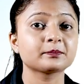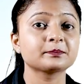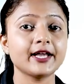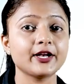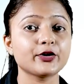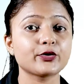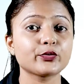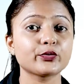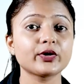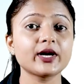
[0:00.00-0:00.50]

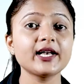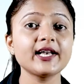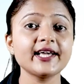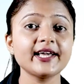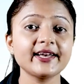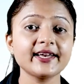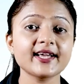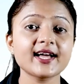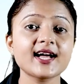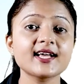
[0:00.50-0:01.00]
In rural
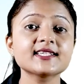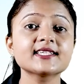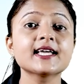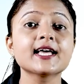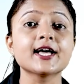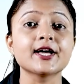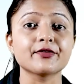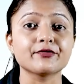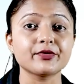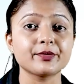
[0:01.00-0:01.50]
areas,
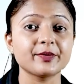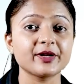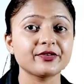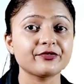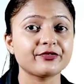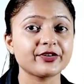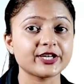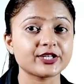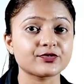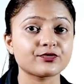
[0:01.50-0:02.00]

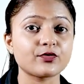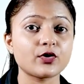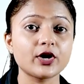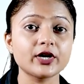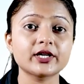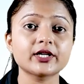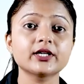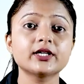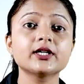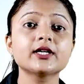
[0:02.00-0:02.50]
women fetch
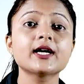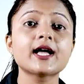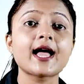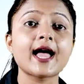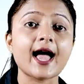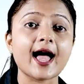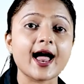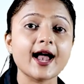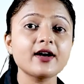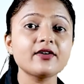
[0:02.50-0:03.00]
water
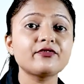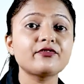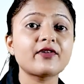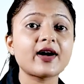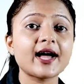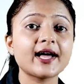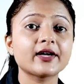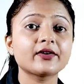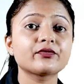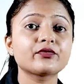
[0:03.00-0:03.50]
and
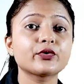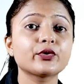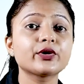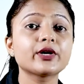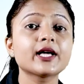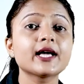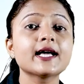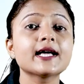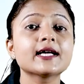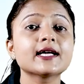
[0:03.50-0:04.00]

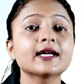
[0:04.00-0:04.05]
firewood,